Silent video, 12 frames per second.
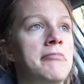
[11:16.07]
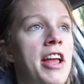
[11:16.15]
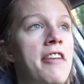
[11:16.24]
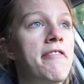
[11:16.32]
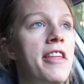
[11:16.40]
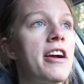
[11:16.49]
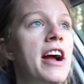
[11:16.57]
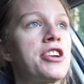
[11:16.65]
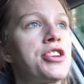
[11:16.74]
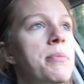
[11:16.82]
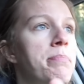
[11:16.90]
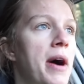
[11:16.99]
If they're
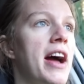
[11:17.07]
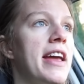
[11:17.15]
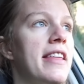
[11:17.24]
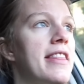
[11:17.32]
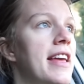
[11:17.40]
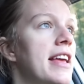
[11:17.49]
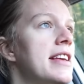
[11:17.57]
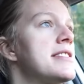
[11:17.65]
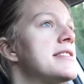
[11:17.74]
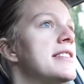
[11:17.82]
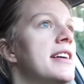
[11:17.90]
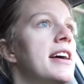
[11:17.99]
actually buying
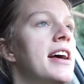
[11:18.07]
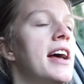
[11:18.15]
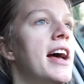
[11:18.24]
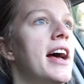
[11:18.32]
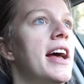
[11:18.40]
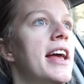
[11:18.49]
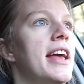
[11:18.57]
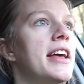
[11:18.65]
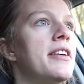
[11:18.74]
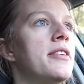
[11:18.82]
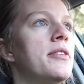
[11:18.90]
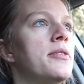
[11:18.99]
things,
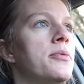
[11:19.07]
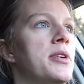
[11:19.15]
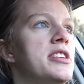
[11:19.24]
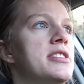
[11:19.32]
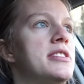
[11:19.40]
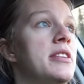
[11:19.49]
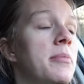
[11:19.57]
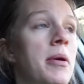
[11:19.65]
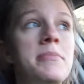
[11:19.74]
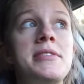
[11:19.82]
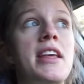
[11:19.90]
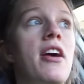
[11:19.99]
which
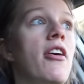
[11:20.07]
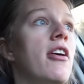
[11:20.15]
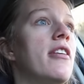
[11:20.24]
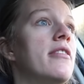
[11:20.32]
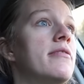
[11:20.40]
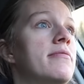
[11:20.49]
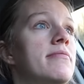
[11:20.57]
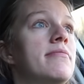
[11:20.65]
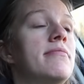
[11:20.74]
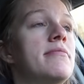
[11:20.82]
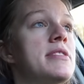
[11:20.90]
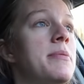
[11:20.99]
sometimes they are,
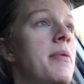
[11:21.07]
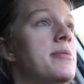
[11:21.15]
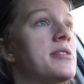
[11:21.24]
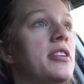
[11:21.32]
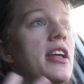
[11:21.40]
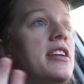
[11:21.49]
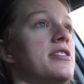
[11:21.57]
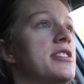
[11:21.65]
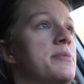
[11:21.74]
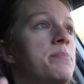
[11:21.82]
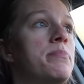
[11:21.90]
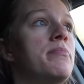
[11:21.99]
sometimes they're like
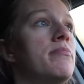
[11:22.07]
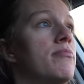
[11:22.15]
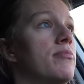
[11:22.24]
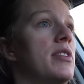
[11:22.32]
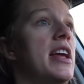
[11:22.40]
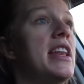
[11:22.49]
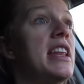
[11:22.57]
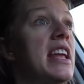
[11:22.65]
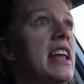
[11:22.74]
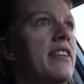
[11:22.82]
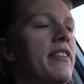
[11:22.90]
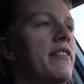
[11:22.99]
just in
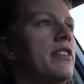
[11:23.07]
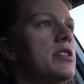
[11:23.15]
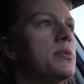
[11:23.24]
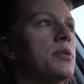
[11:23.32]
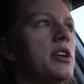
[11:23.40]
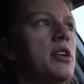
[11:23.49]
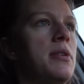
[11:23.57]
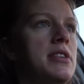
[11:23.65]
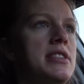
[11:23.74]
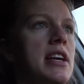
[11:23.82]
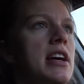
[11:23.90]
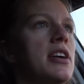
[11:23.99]
need of inventory, you
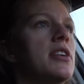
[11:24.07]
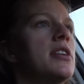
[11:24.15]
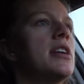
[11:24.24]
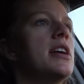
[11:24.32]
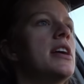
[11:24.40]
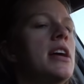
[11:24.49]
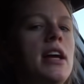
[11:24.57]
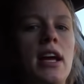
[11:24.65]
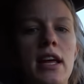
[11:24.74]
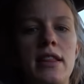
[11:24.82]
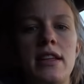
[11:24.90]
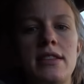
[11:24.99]
can tell.
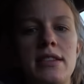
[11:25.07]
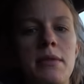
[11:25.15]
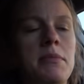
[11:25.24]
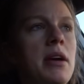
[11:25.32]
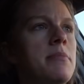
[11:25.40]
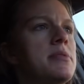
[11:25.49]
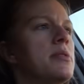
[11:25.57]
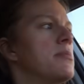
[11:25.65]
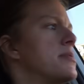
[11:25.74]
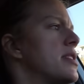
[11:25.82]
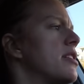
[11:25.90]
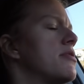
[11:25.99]
And then sometimes,
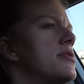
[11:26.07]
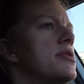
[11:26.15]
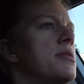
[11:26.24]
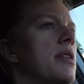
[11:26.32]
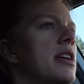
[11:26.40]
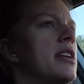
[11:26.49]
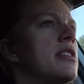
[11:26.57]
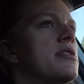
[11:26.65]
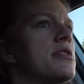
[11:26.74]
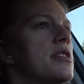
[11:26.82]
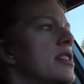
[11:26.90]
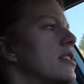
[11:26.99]
oh shoot, I
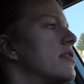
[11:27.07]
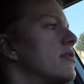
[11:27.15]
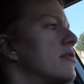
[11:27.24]
need to turn here.